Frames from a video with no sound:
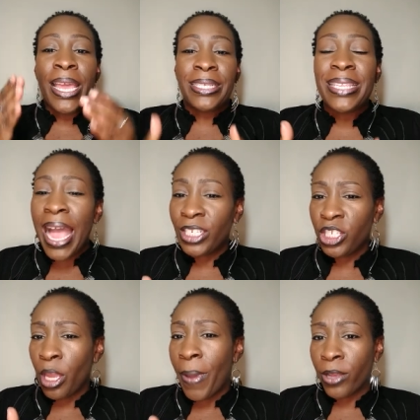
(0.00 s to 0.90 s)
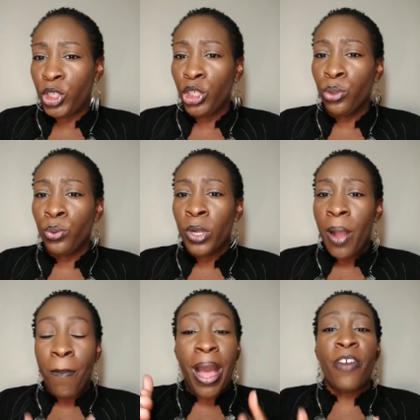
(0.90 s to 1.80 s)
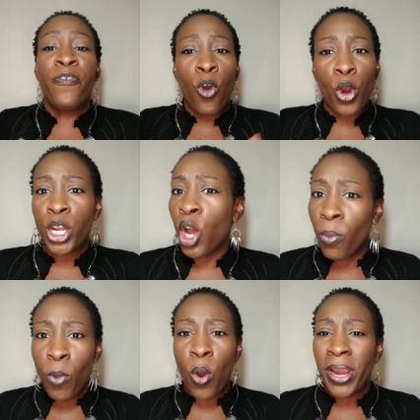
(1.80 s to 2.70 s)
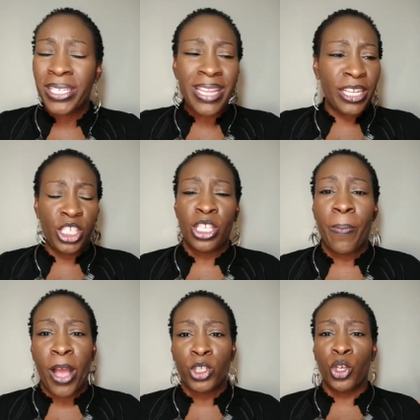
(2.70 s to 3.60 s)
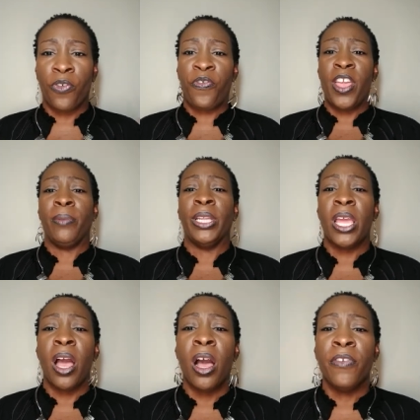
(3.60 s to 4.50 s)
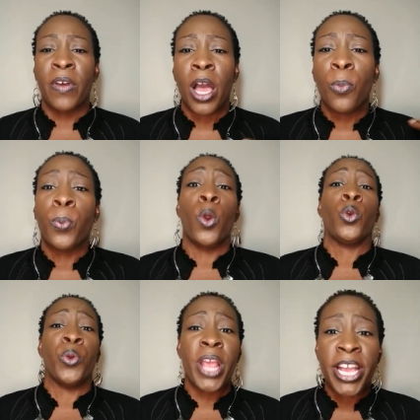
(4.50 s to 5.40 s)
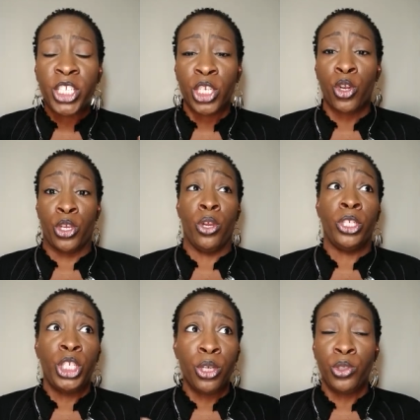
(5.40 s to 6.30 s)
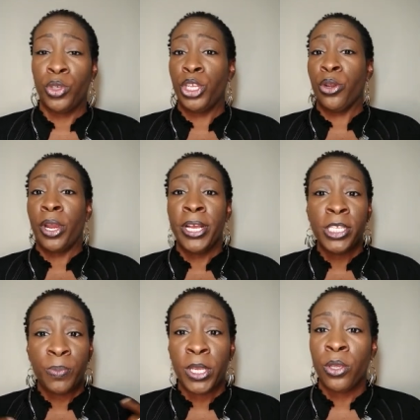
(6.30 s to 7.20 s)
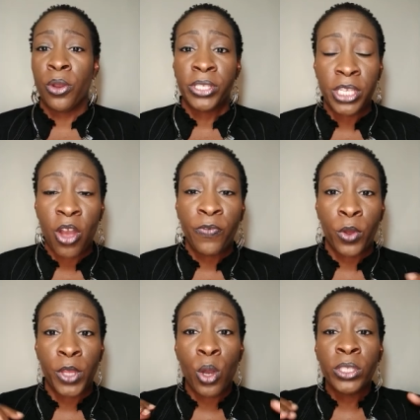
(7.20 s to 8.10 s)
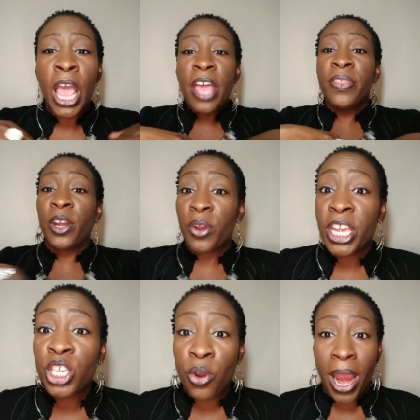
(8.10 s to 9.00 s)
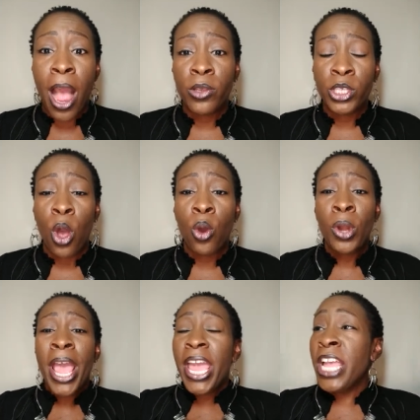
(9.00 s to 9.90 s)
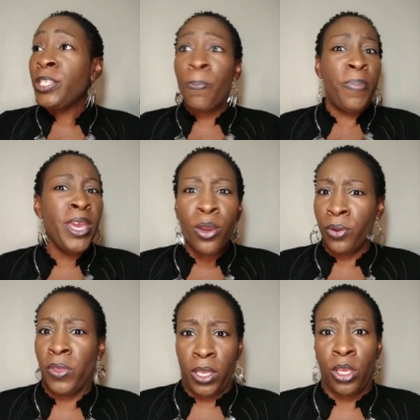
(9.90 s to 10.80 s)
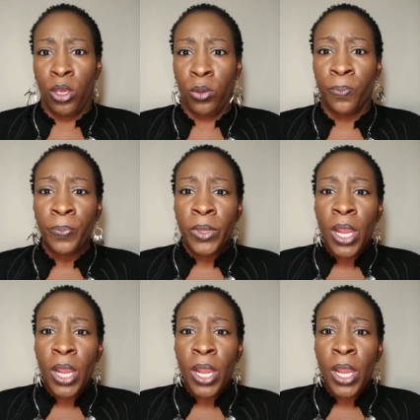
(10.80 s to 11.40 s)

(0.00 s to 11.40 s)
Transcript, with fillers: it's not just about you, my four no more. It's not just about your family of uh, procreation or your children, your husband, yourself, or those that are in your household. It's bigger than you.